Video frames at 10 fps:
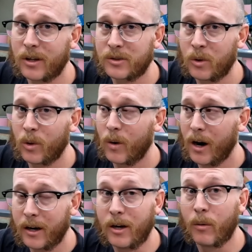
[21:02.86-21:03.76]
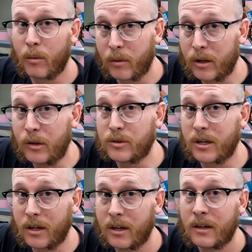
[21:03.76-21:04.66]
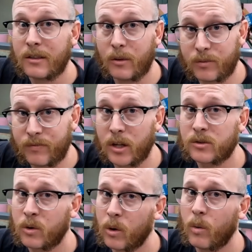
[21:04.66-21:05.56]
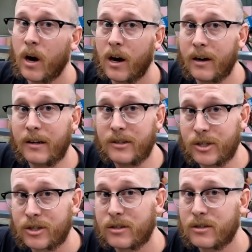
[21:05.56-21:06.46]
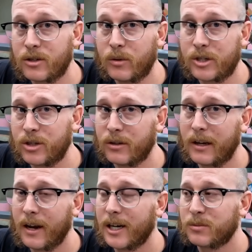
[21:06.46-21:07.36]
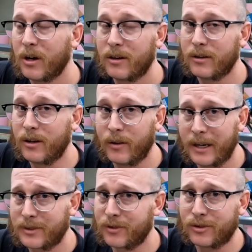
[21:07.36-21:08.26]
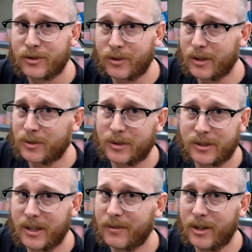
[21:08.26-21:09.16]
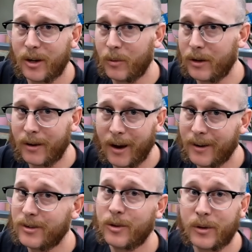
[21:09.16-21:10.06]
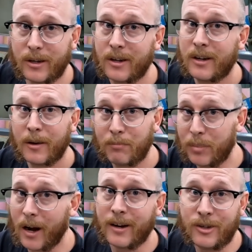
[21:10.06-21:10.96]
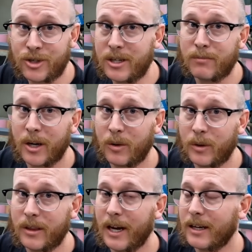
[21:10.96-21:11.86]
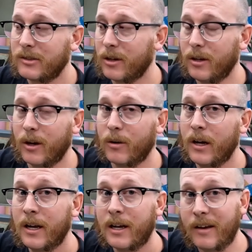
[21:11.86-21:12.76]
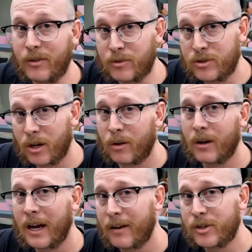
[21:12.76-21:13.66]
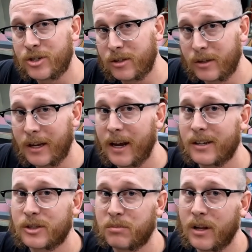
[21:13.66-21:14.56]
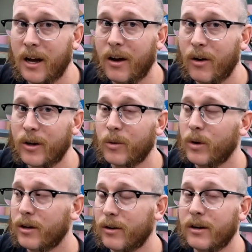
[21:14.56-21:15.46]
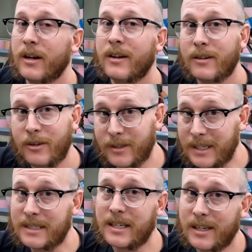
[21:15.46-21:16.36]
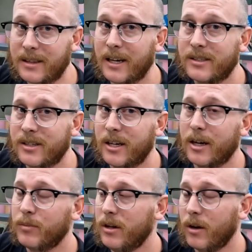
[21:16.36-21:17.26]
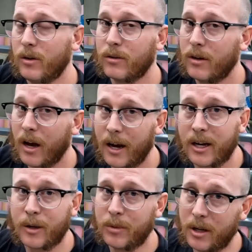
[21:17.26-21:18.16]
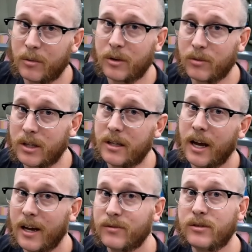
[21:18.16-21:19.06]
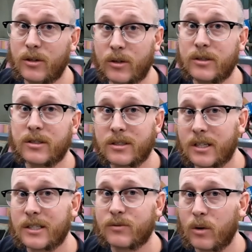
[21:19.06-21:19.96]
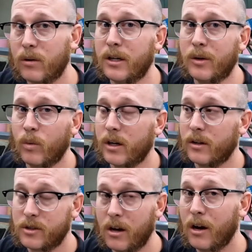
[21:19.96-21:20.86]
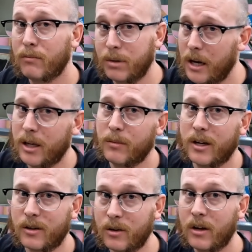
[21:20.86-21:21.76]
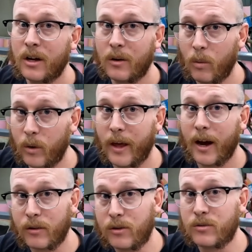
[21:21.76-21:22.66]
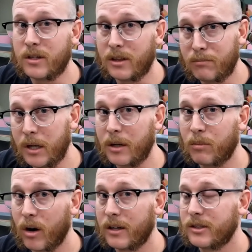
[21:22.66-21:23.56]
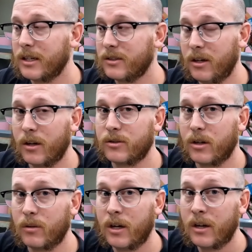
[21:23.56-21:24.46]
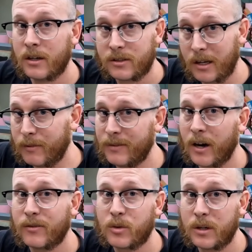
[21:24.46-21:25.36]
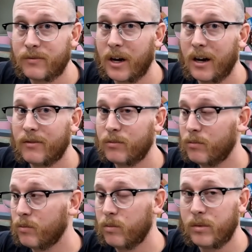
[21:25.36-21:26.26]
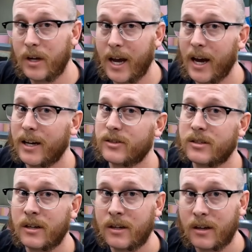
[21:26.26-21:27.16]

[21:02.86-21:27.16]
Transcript: flux core wire, you know, where we're using the flux core wire in addition to a shielding gas bottle, you know, that's for structural stuff. You know, we're not doing body sheet metal with that. So, you know, if you don't have a shielding gas supply on your welder, you need to get that set up. You know, you're not going to be able to really have good, successful, clean welds on body metal without using the MIG process, you know, so 75, 25 gas,